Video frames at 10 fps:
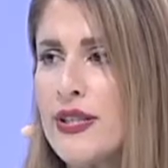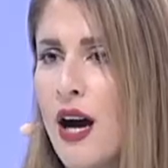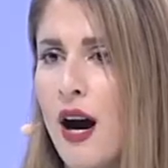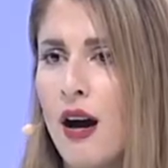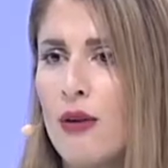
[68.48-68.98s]

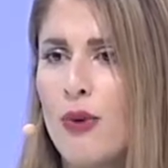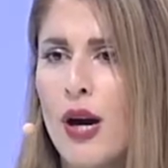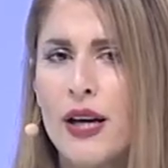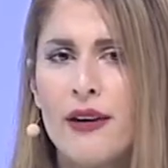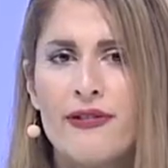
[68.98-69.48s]
are
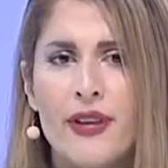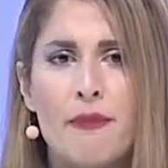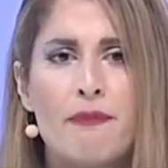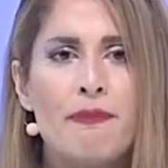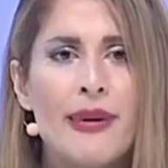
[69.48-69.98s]
one of the
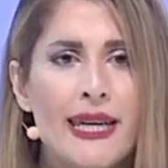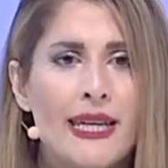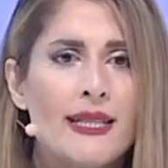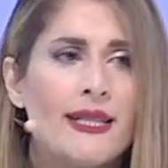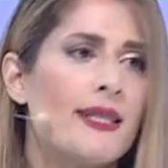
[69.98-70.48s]

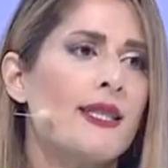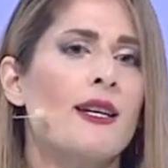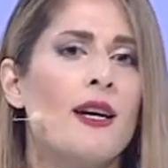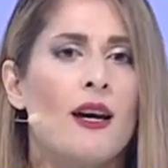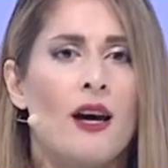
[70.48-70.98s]
biggest
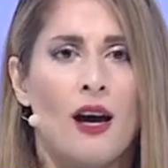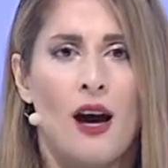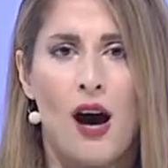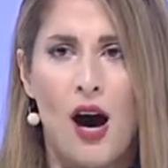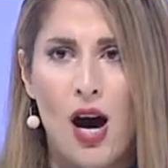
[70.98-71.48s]

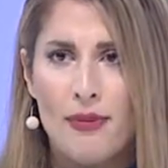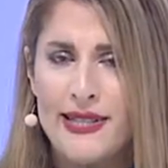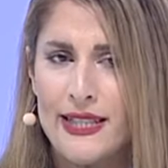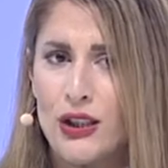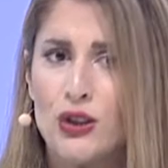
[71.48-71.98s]

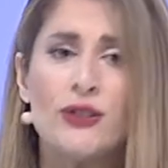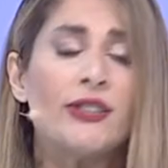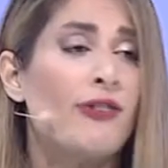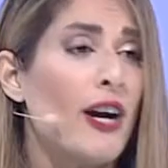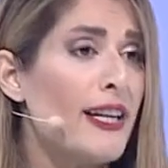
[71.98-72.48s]
obstacles,
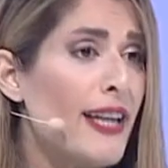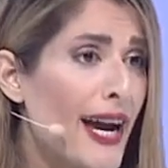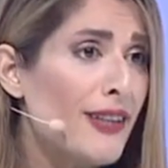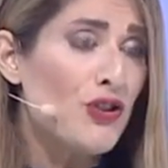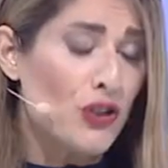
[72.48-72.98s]

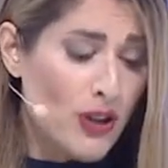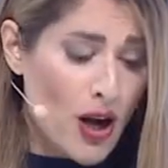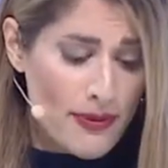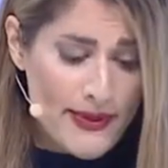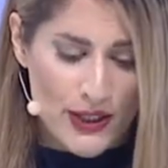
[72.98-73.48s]
financial
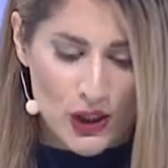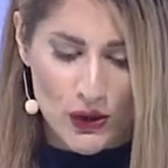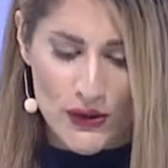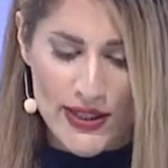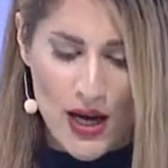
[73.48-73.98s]

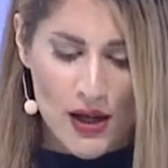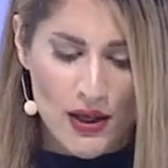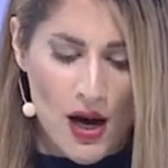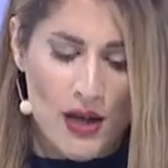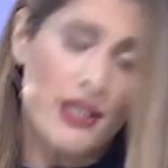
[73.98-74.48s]
obstacles, on
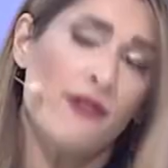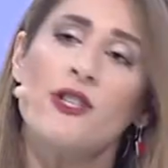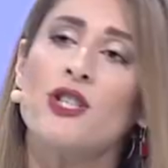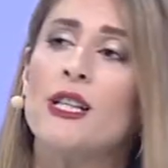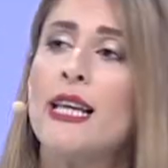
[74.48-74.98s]

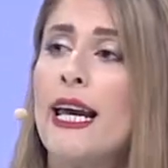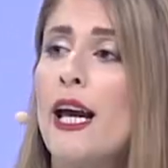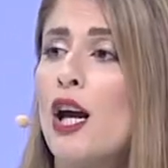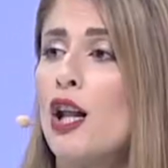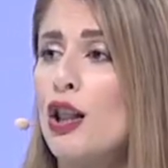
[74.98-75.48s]
artificially
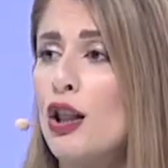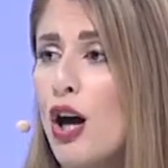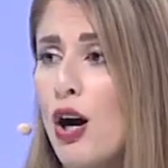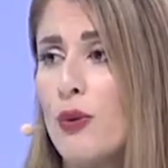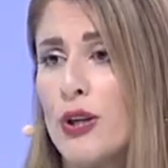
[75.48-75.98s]

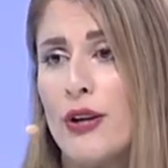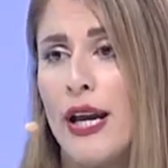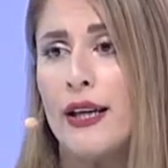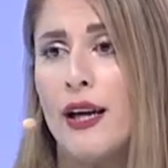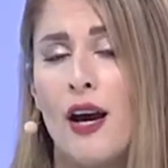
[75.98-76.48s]

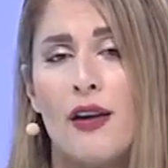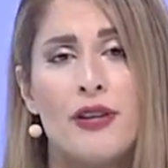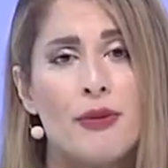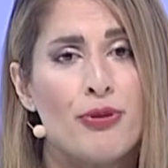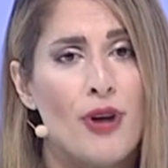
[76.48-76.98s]
lowering
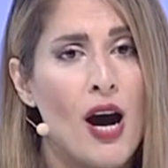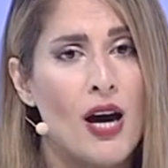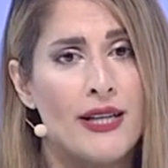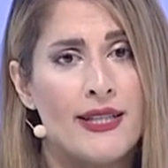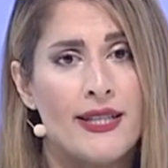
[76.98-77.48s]
the
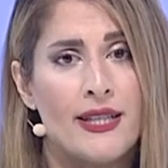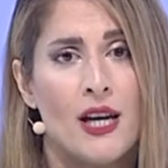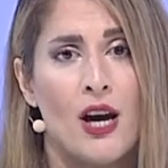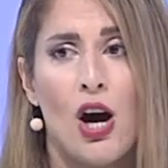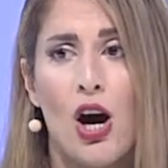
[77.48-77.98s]
price
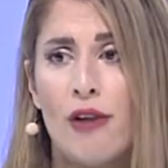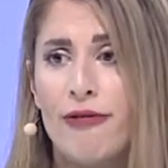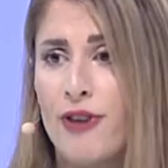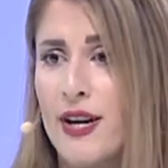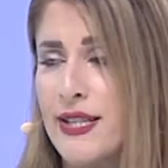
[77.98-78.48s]
of
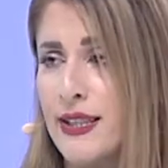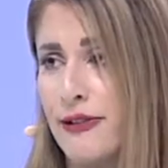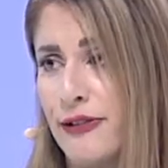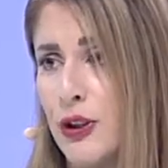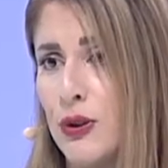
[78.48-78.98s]
fossil
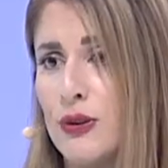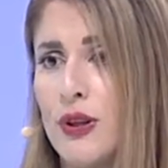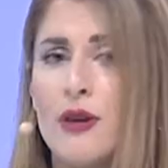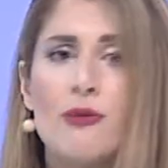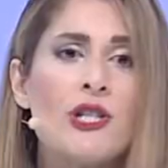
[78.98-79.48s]
fuel,
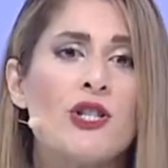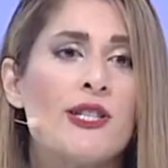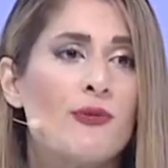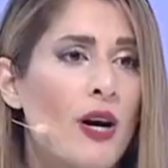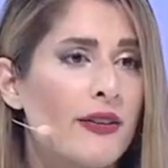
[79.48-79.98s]
which
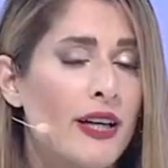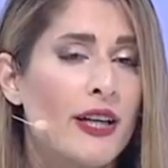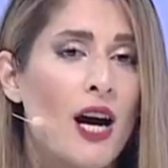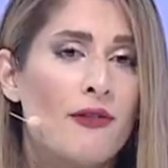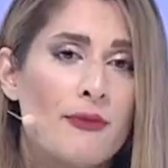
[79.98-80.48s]
is what the
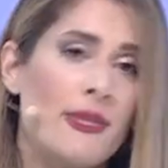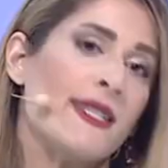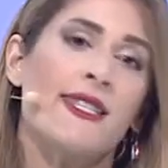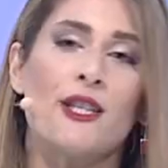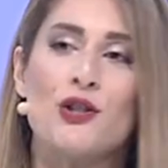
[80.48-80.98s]

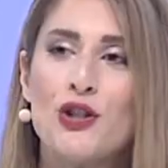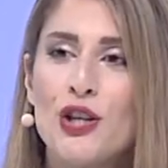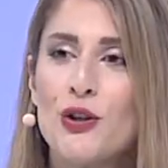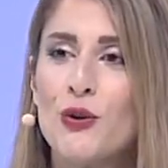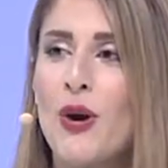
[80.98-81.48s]
governments
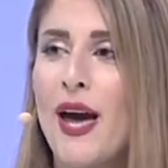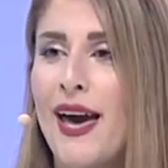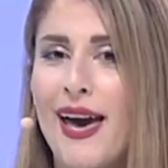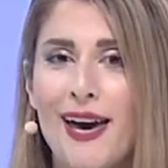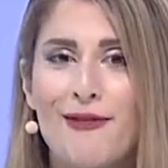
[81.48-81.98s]
do
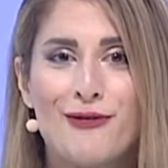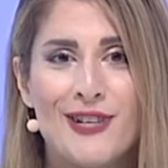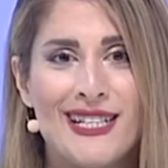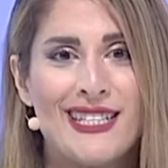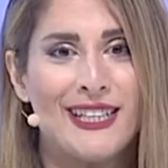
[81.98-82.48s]

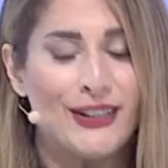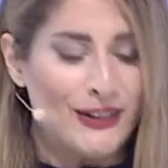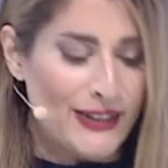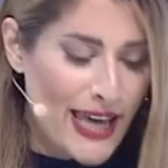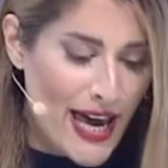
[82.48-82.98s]
every
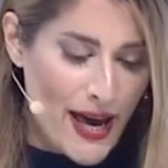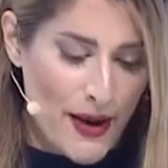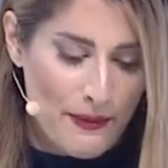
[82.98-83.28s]
single year.